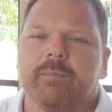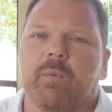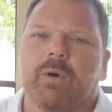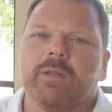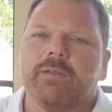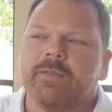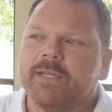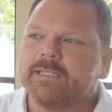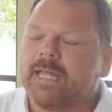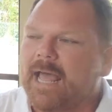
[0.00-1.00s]
But one of the
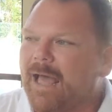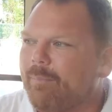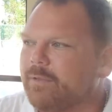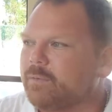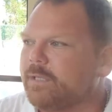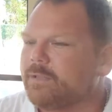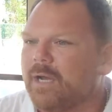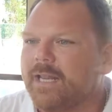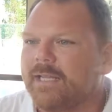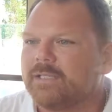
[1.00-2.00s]
things that happens when they
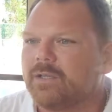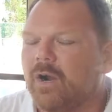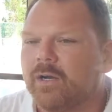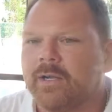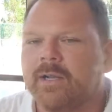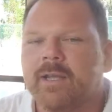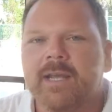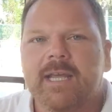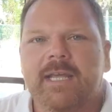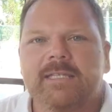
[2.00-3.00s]
try to get started
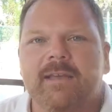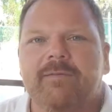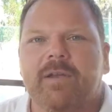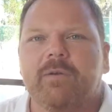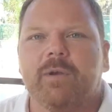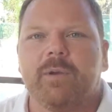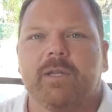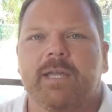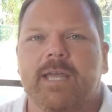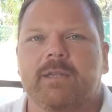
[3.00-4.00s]
is they very
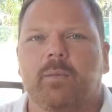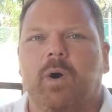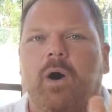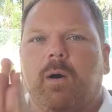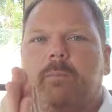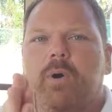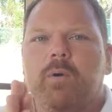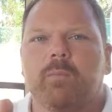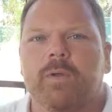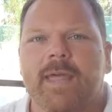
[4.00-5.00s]
quickly hit the wall,
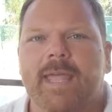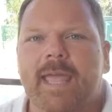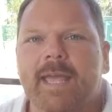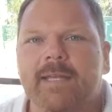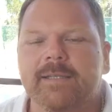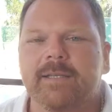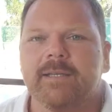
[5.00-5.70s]
boom, where they can't,